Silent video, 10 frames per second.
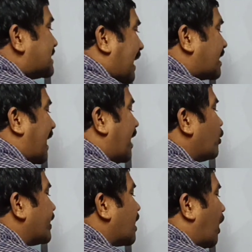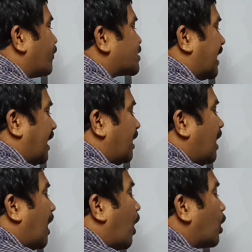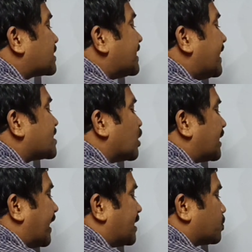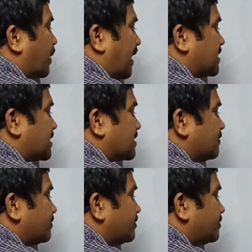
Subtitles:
At anodic half cell, oxidation takes place.